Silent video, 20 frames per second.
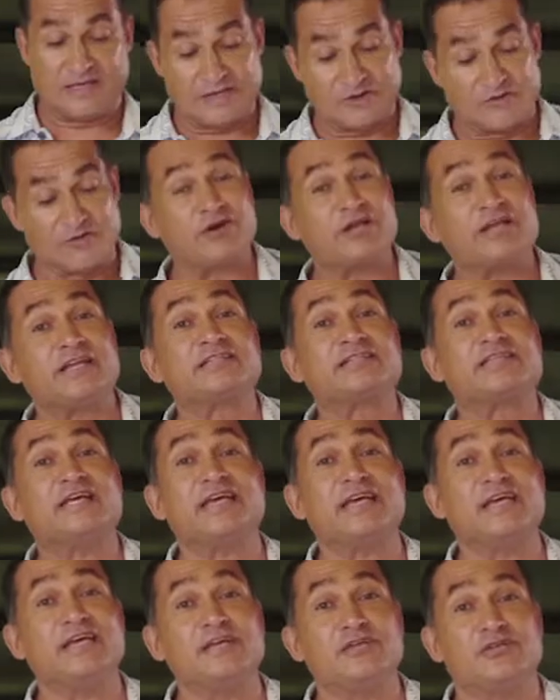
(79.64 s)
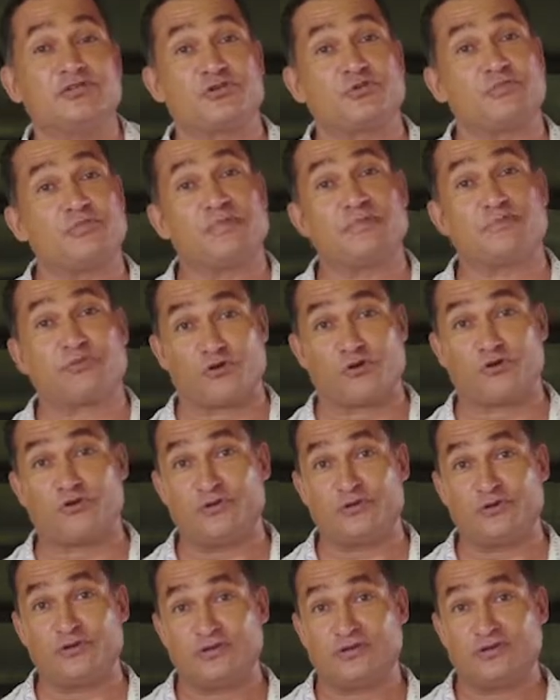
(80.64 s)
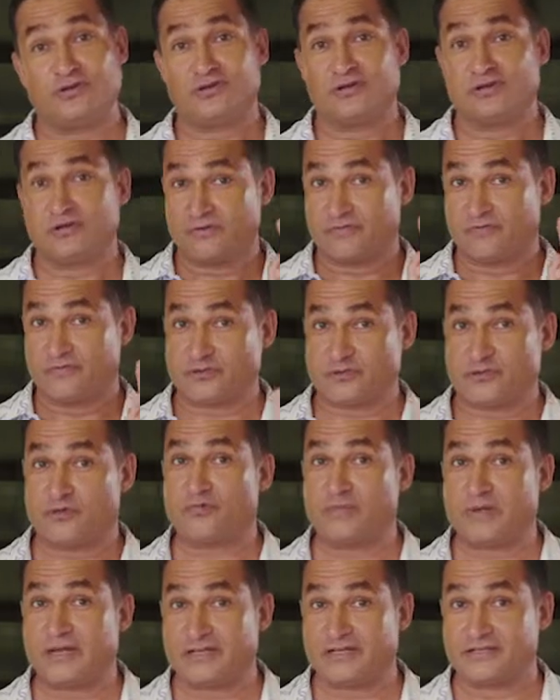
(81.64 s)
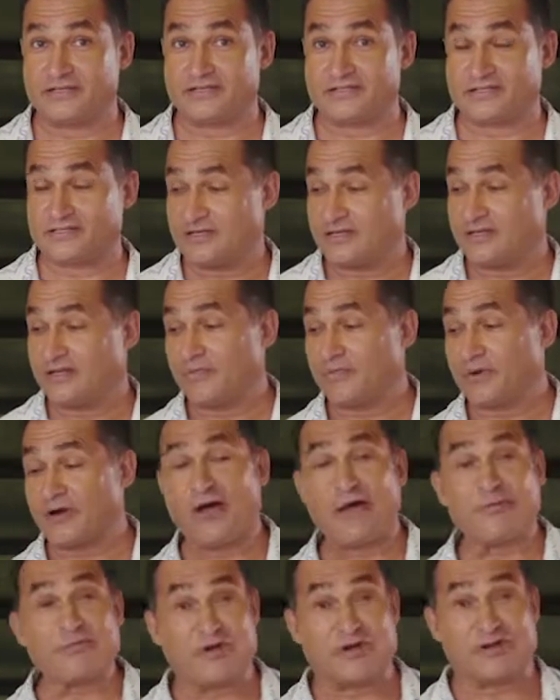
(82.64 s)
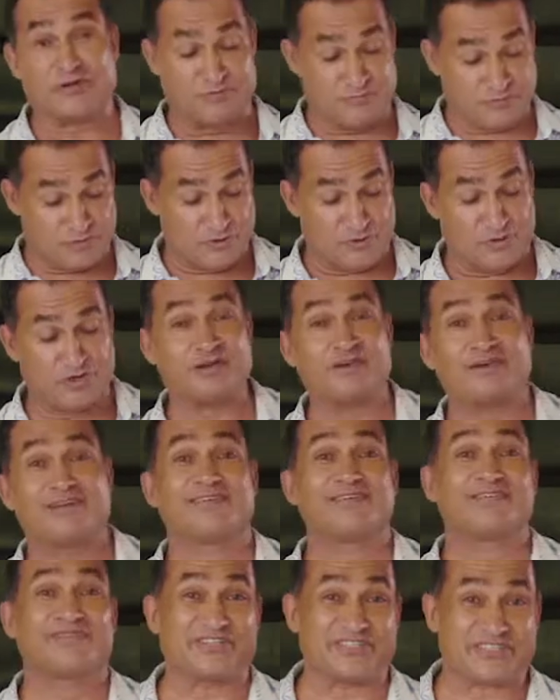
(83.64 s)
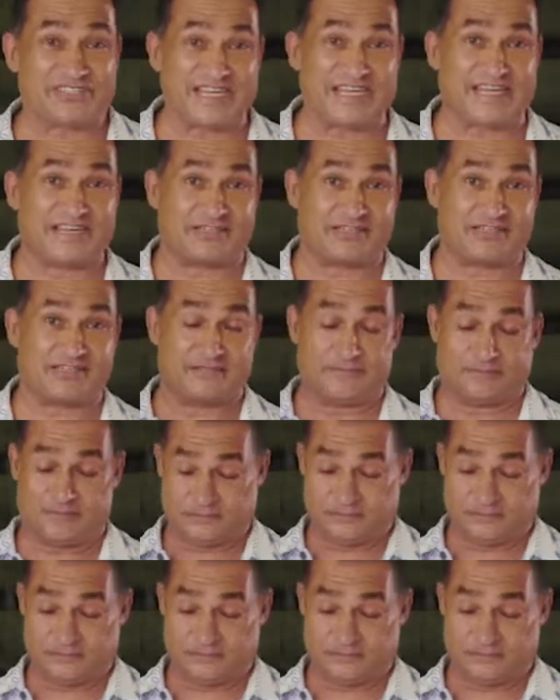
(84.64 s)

Green tea should be brewed for 2 minutes, but I'm going to brew it for 6.